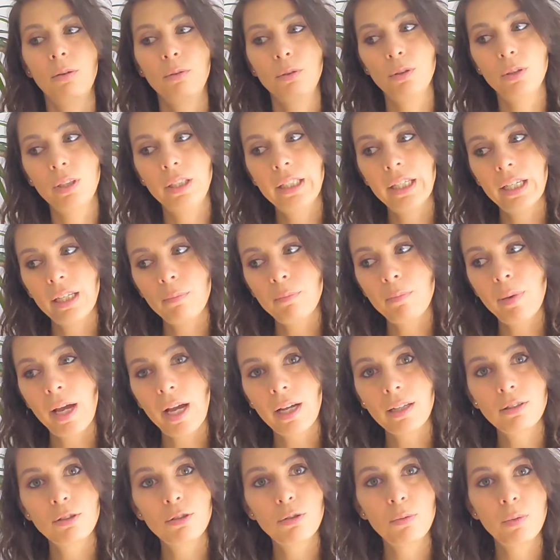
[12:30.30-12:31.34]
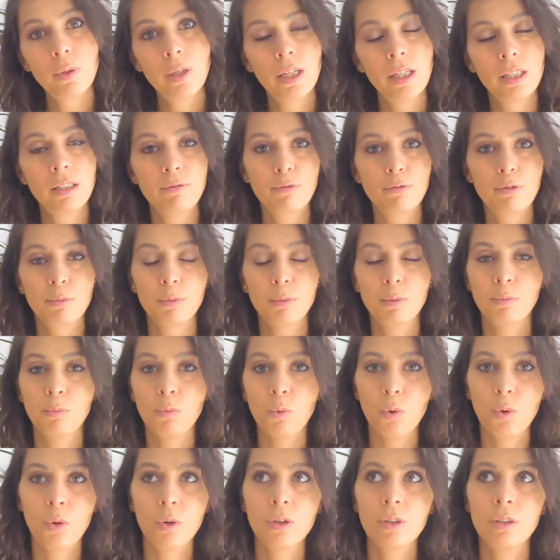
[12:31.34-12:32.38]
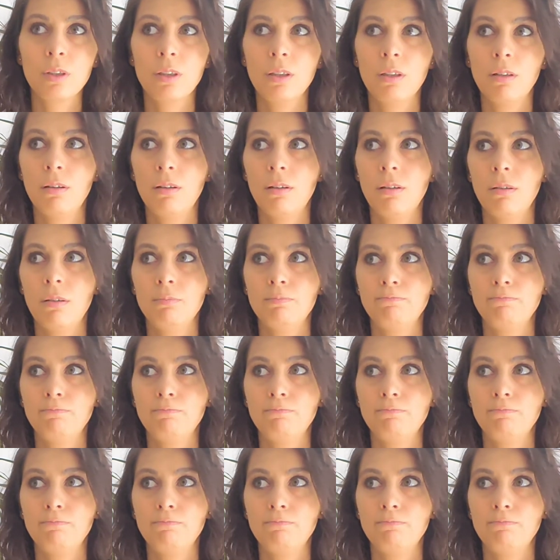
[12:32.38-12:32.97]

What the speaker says: how you get back to it from a more